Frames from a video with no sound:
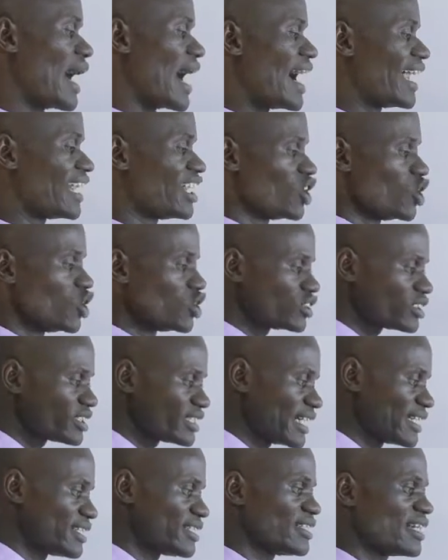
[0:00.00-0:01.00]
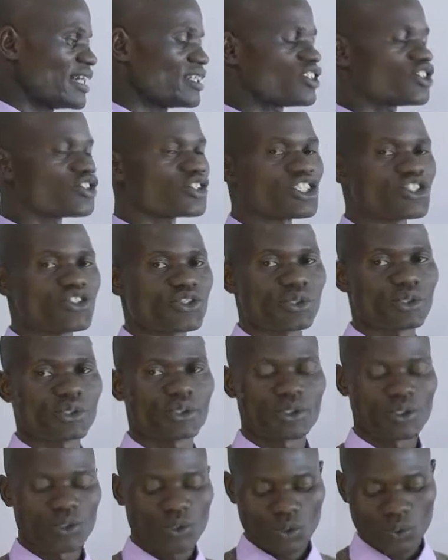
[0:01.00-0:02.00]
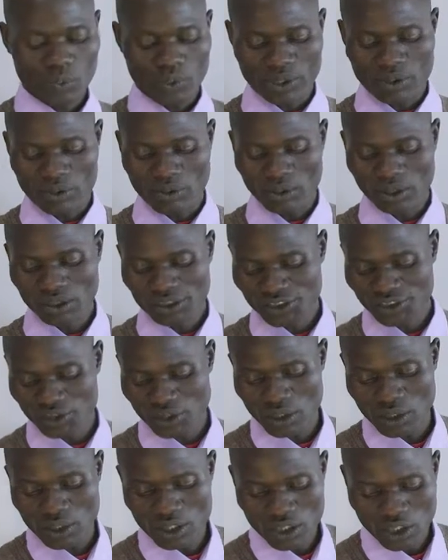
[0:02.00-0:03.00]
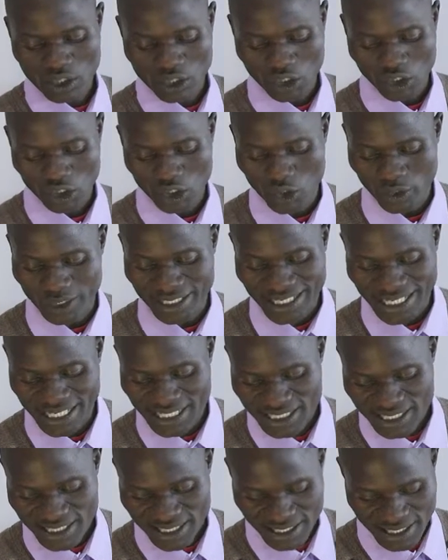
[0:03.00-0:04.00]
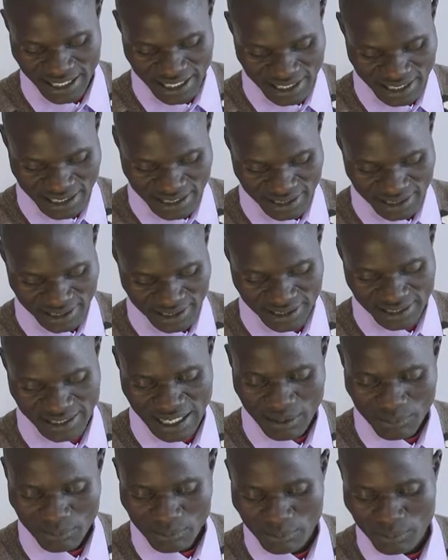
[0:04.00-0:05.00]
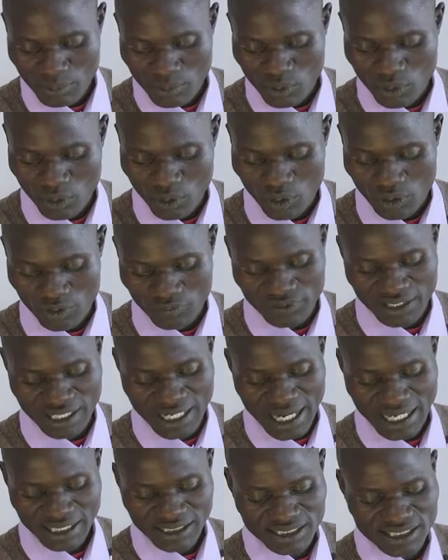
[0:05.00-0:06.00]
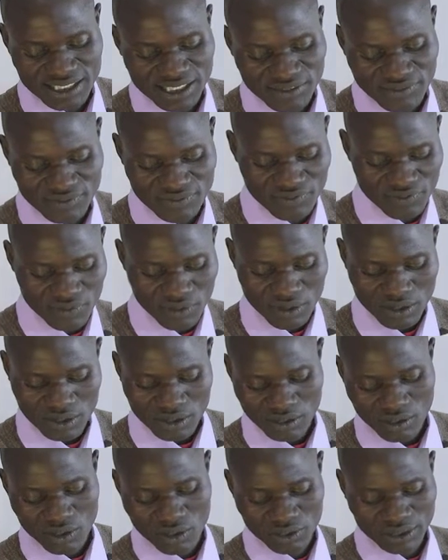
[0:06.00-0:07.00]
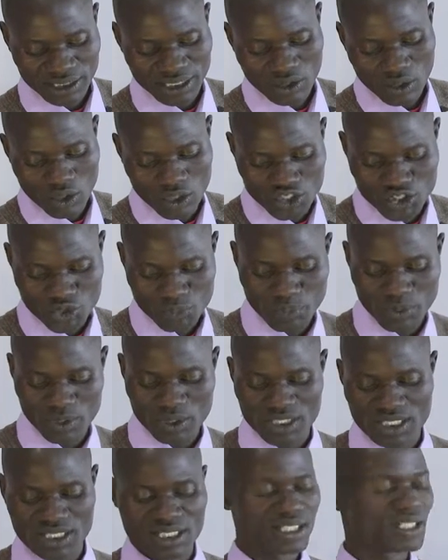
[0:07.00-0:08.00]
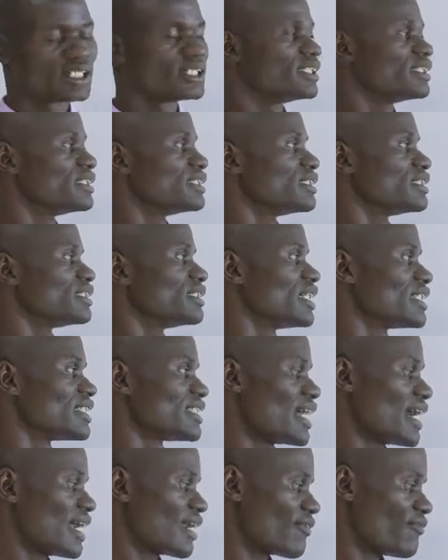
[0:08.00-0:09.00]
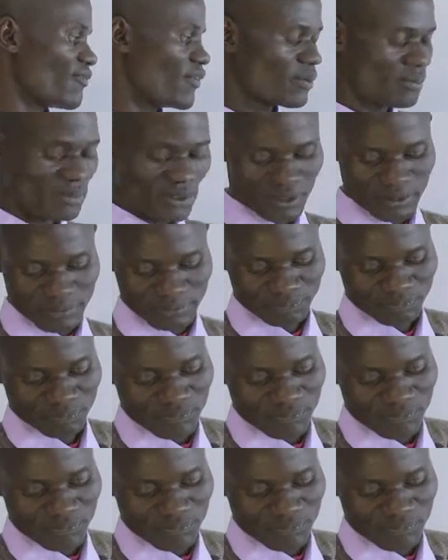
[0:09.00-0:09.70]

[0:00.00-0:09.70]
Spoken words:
Alongside that region, we could also locate some of the active or the hotspots that are formed.